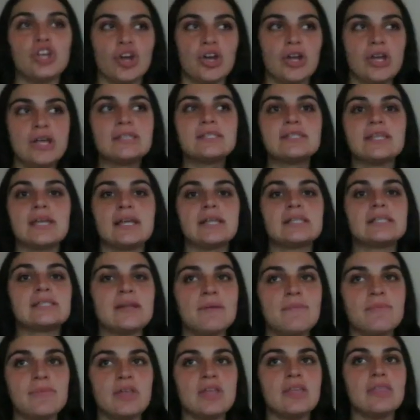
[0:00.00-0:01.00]
curious. Like, it's
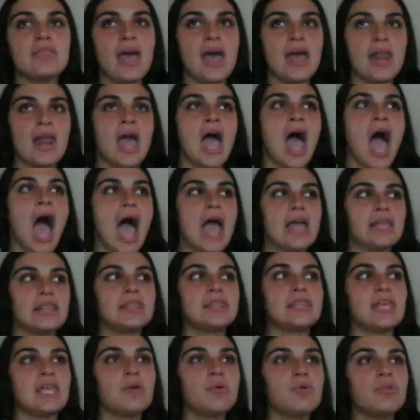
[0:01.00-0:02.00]
something that
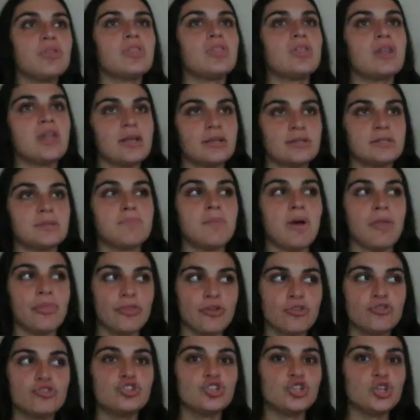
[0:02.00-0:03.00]
I think within the next month
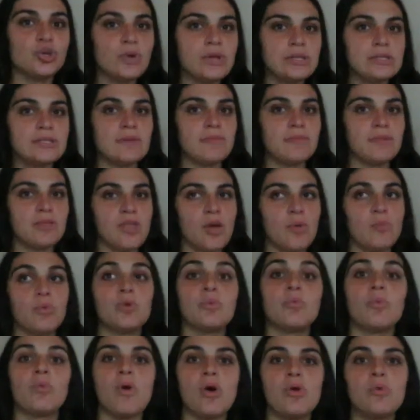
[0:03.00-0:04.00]
or two is something that
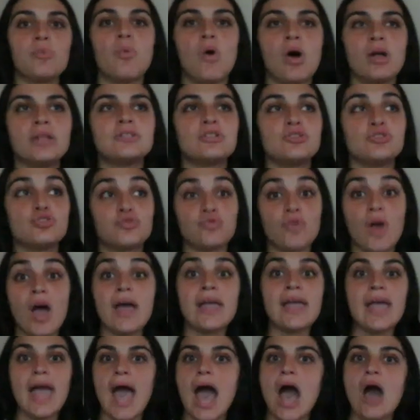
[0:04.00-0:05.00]
we would want to
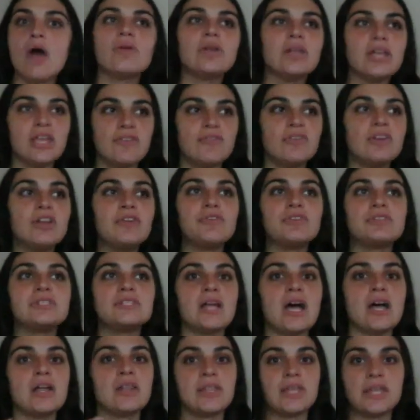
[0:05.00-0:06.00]
try out, even if it's
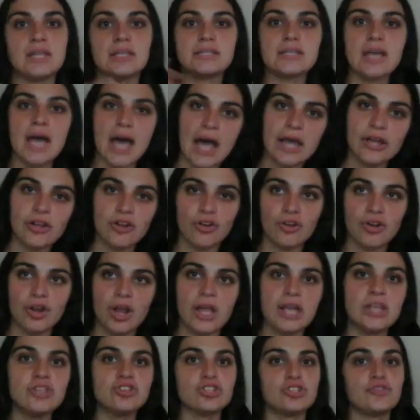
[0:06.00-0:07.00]
not the entire
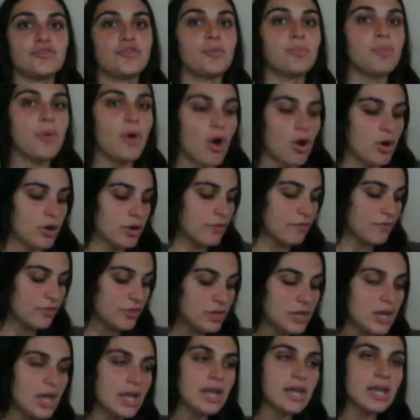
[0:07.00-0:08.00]
night, just for part of
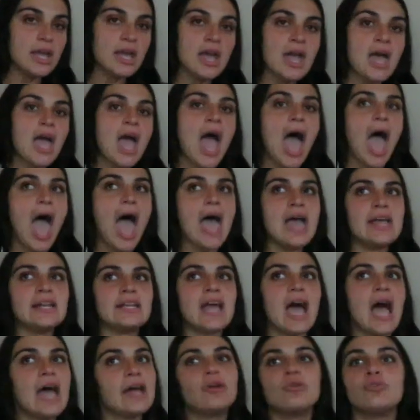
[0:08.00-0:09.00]
the night.
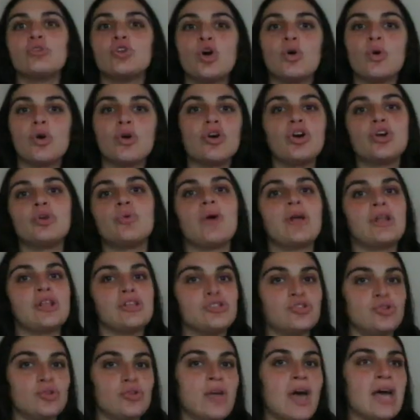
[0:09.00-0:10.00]
And I don't know a good way
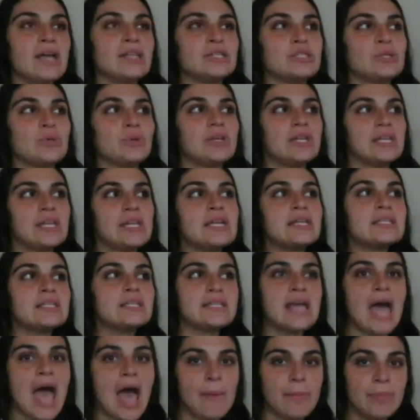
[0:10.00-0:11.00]
to do that, so he's
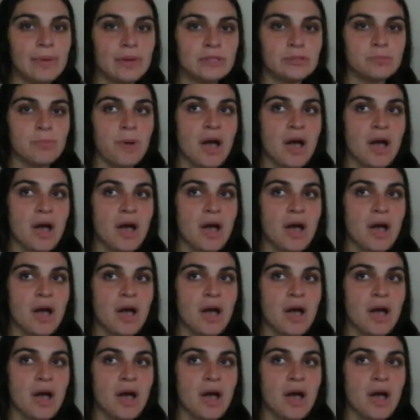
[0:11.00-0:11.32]
as happy as